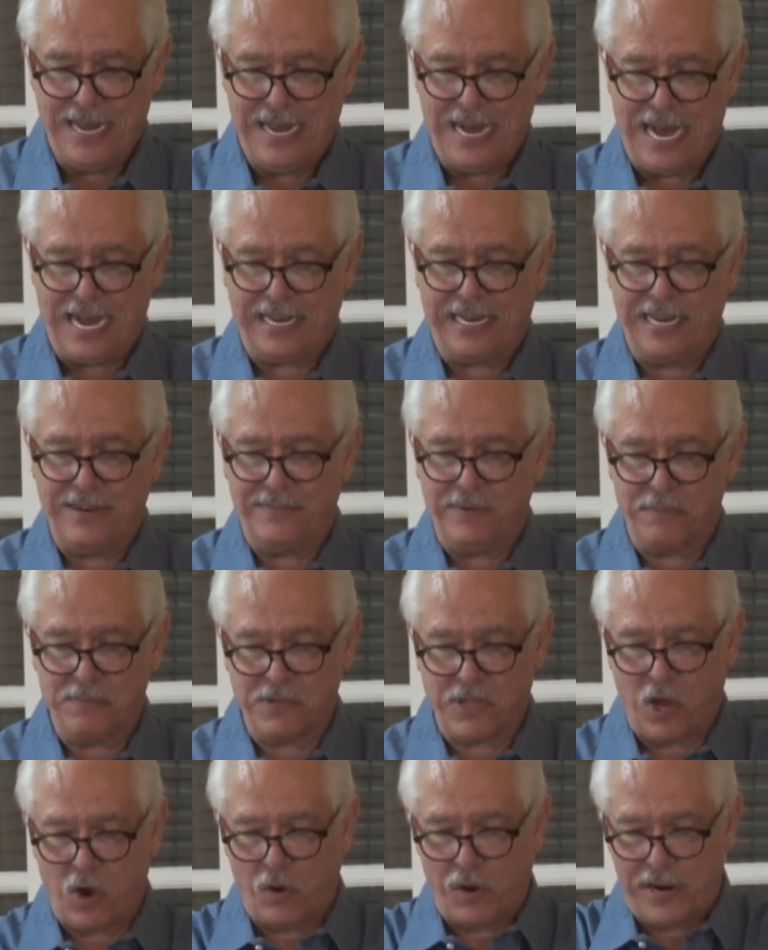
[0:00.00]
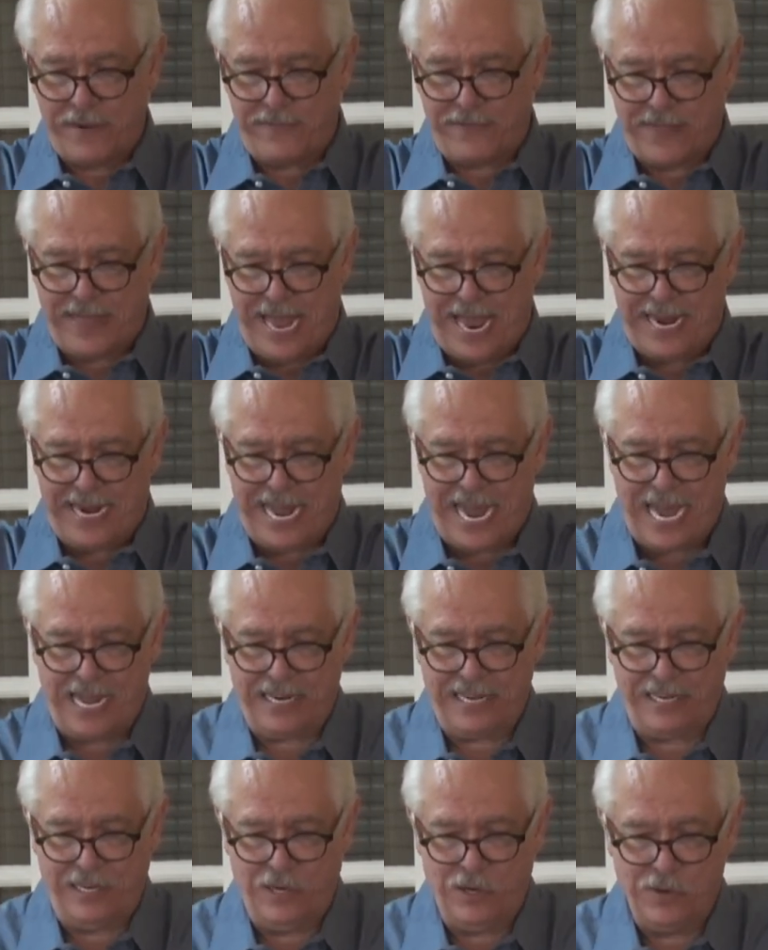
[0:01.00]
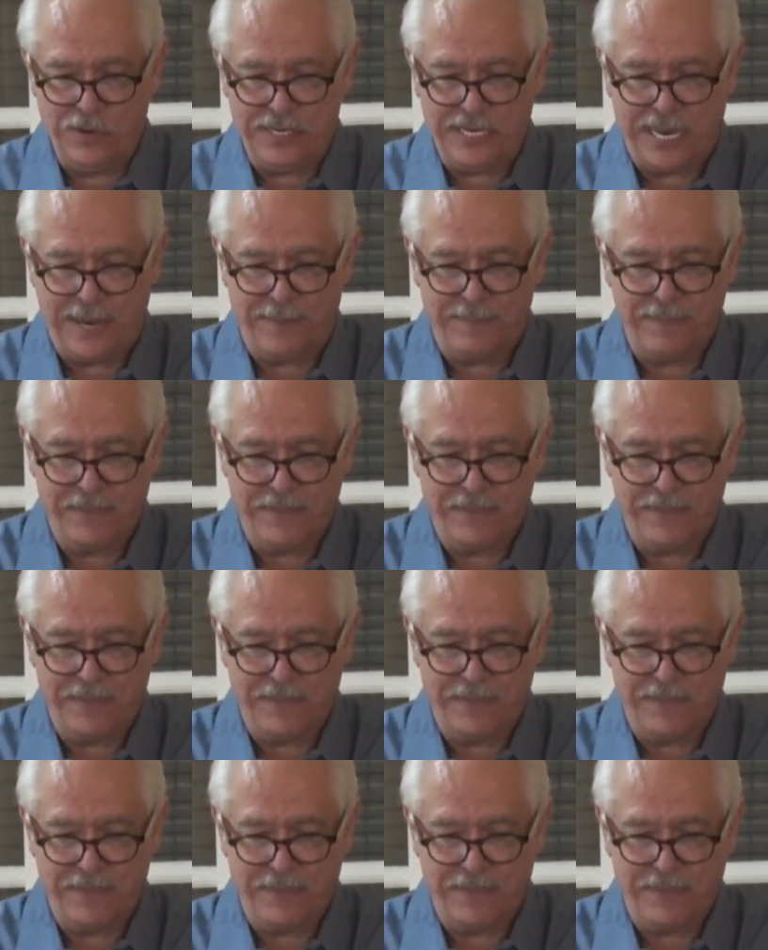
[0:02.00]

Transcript: I give him glory for that. Hallelujah.